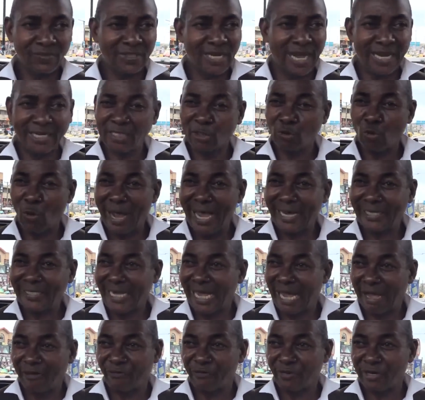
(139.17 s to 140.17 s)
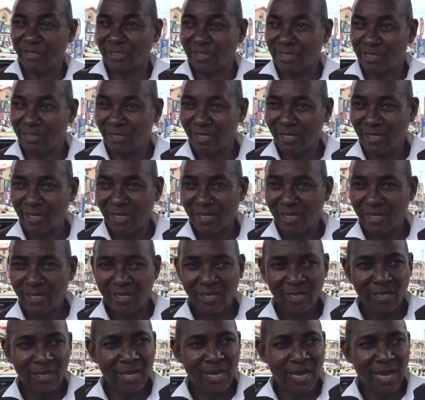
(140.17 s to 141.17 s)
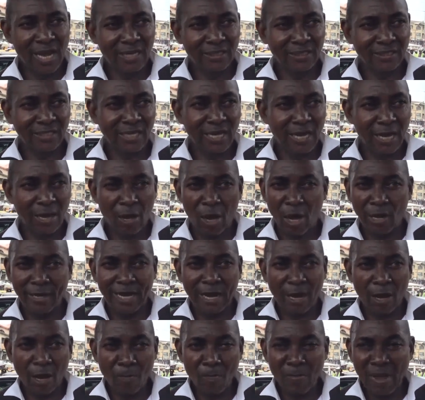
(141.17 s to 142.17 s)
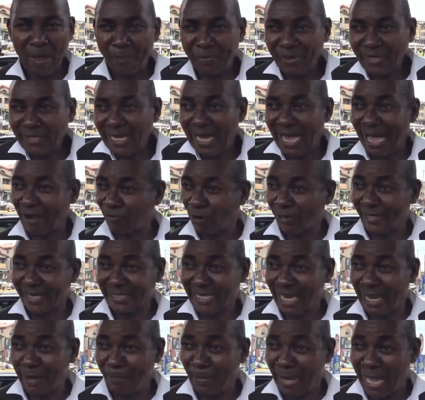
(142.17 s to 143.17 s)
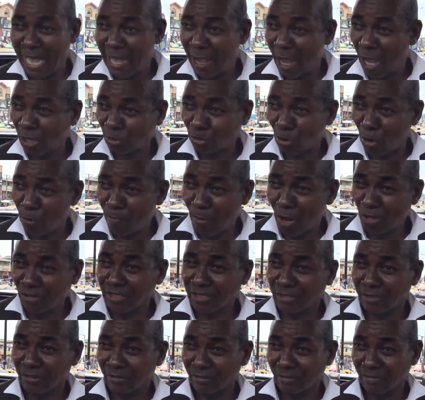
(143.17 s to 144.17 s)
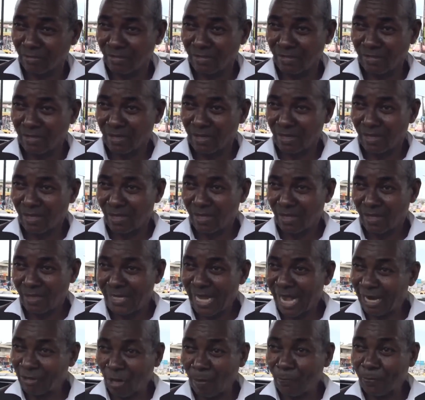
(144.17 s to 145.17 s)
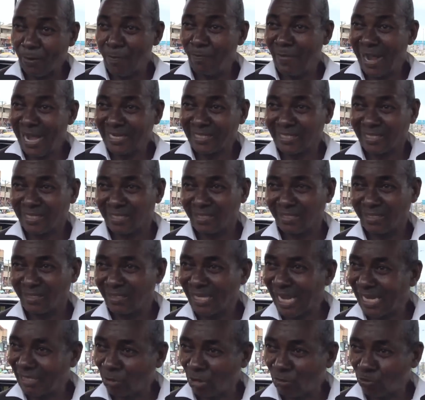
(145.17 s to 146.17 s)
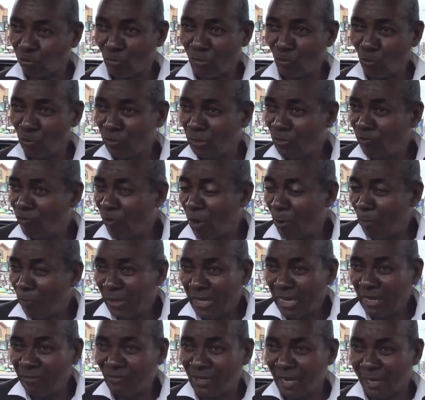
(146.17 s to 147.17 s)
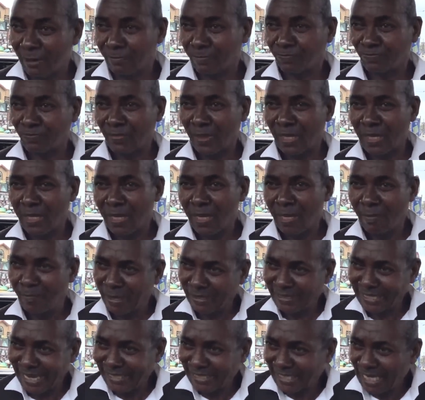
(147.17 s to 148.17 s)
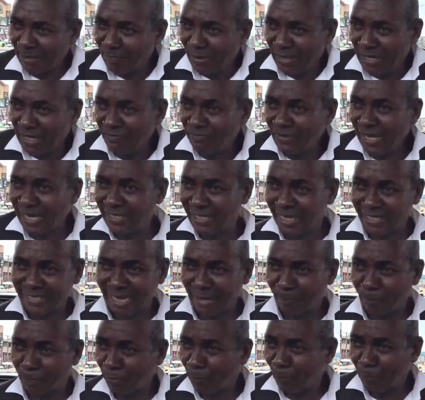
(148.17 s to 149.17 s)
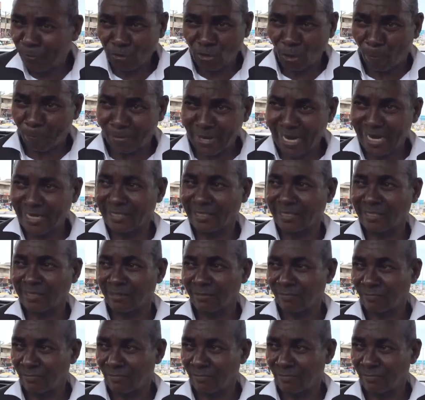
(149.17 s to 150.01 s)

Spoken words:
That is why they are afraid. And maybe they have collected also money. They are compromised. That's what we won't believe them. But I still believe that they can prove surprise.